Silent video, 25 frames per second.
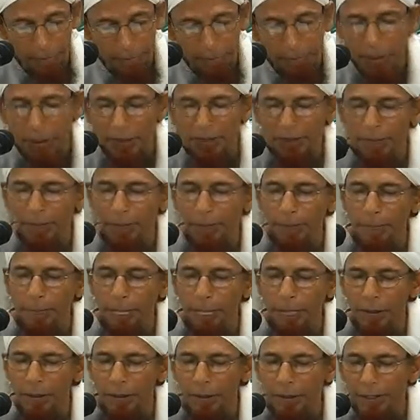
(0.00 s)
But
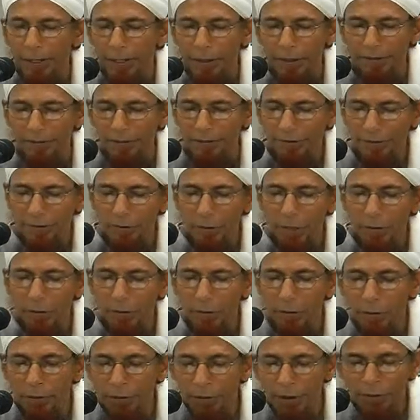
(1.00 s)
it is
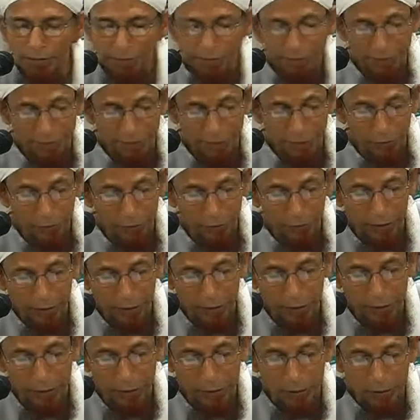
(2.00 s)
not
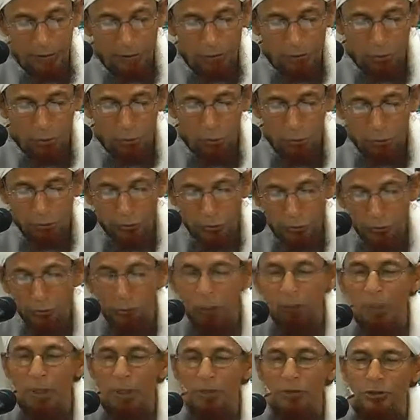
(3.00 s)
necessary to go
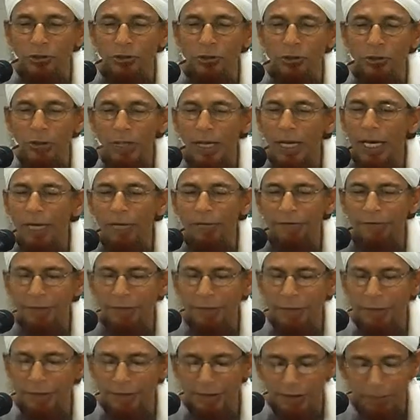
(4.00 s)
too much
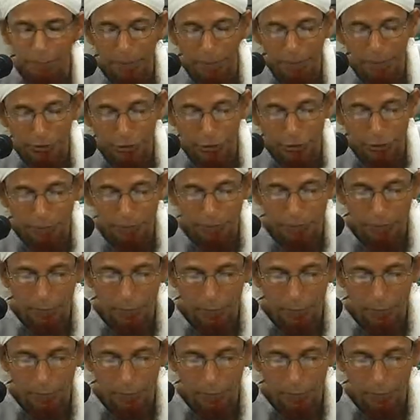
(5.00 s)
after this pleasure.